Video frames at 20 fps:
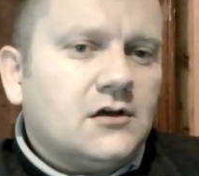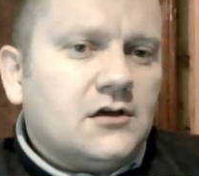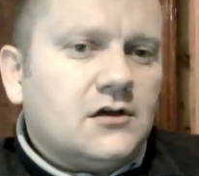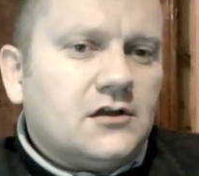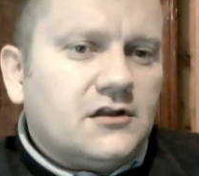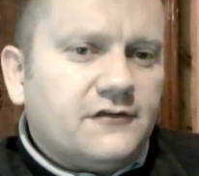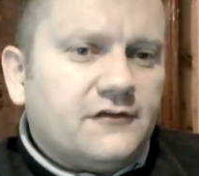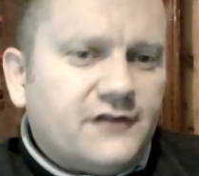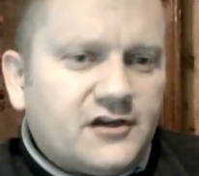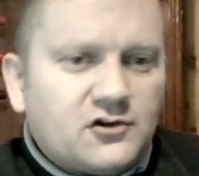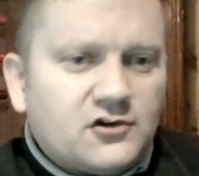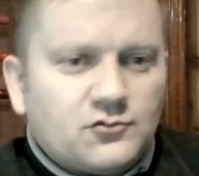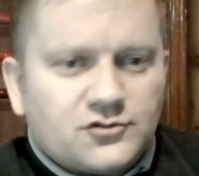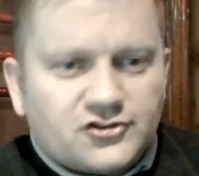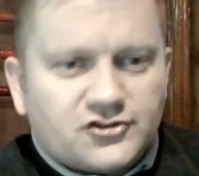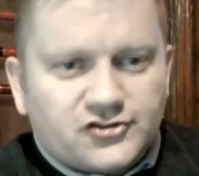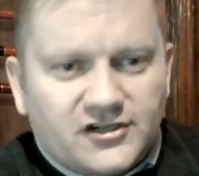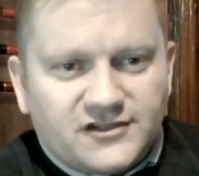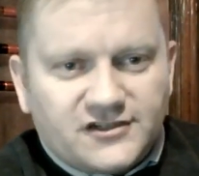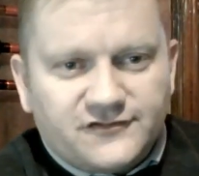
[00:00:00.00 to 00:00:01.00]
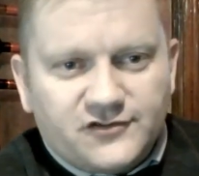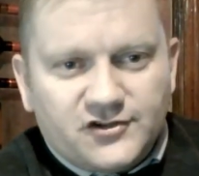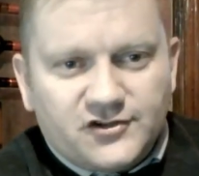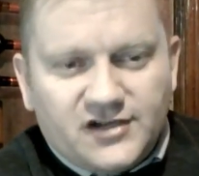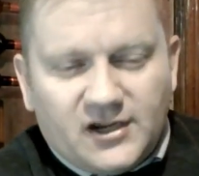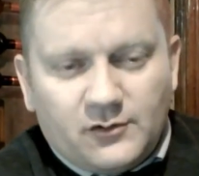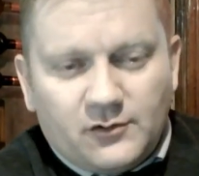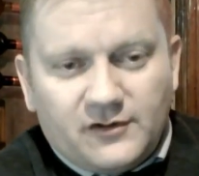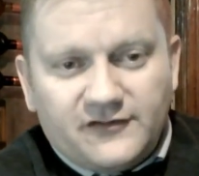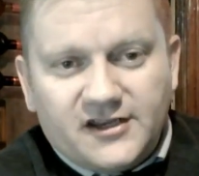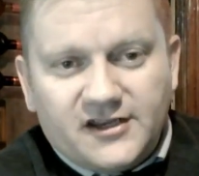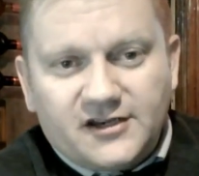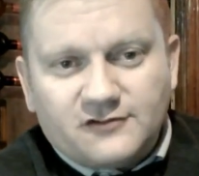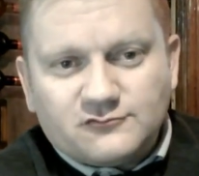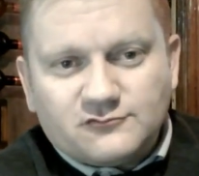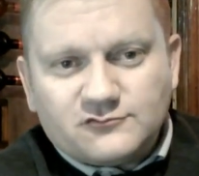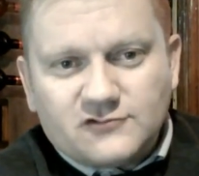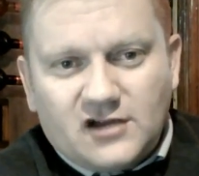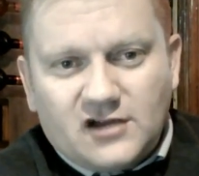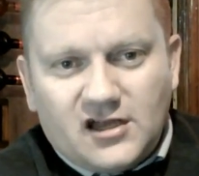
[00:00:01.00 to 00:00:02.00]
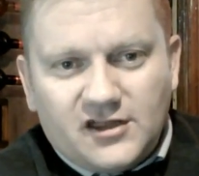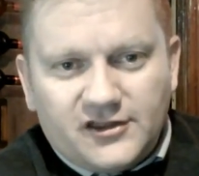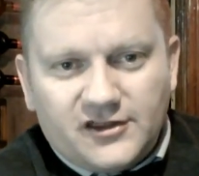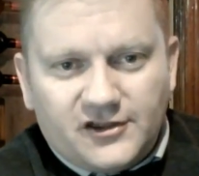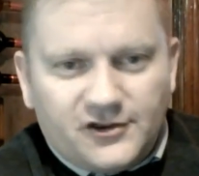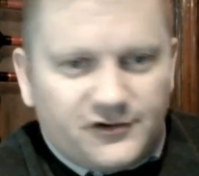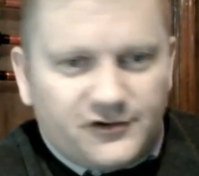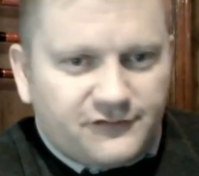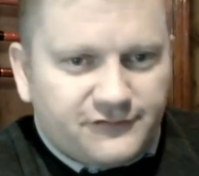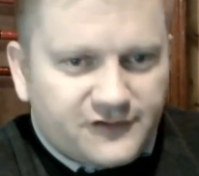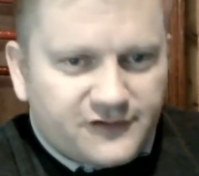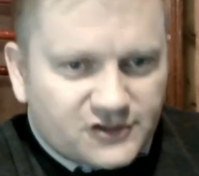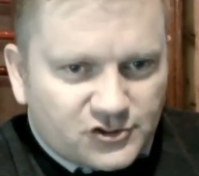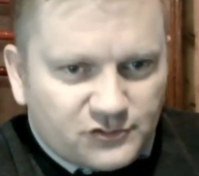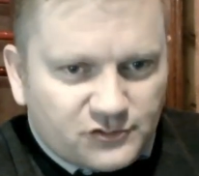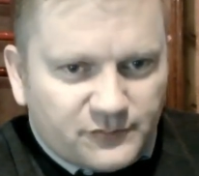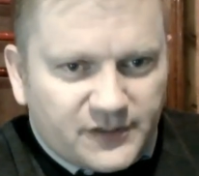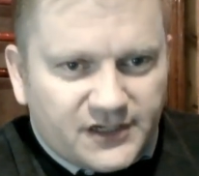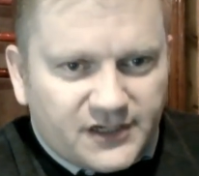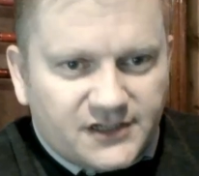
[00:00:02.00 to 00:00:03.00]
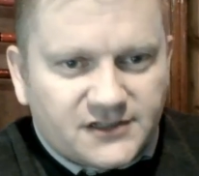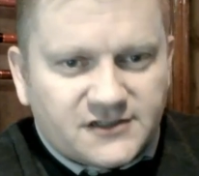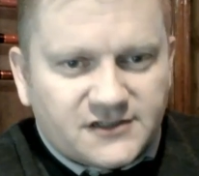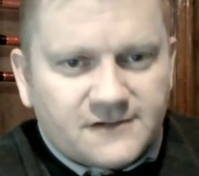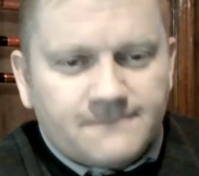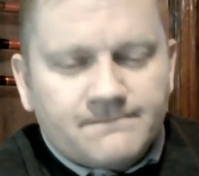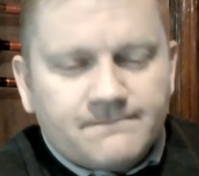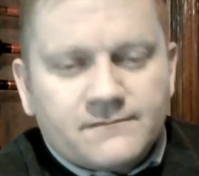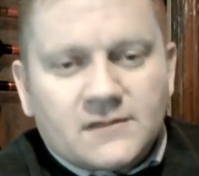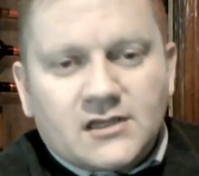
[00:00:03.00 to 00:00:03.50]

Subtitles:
The vehicle was transferred, however, in a rather unofficial means.